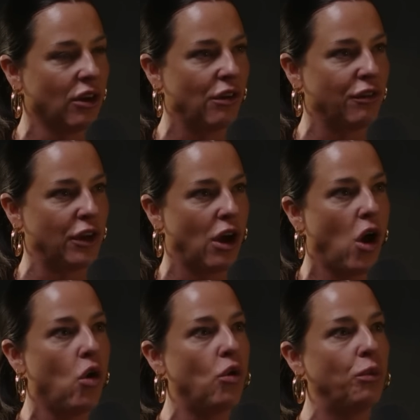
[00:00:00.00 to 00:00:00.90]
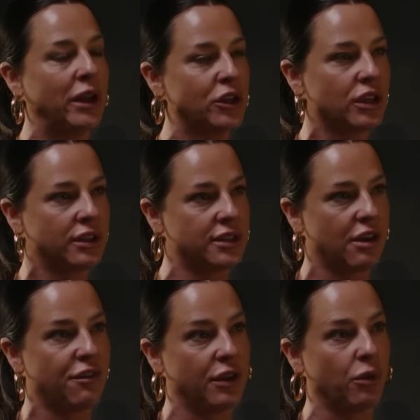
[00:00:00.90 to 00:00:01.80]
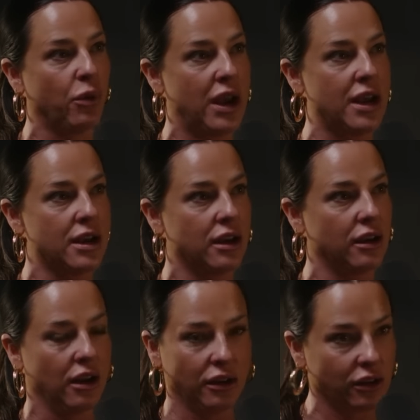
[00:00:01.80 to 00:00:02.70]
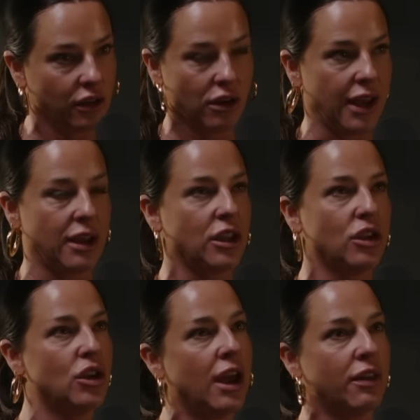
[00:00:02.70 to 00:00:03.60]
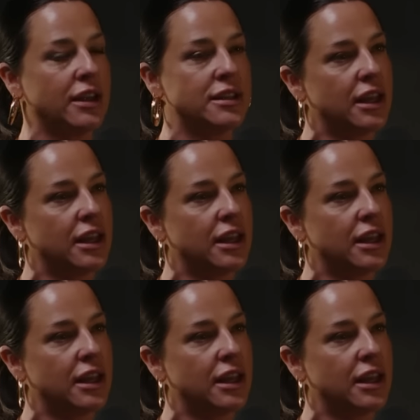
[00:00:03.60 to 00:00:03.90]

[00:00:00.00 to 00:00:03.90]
Of a whole bunch of stuff that went, like, you know how they say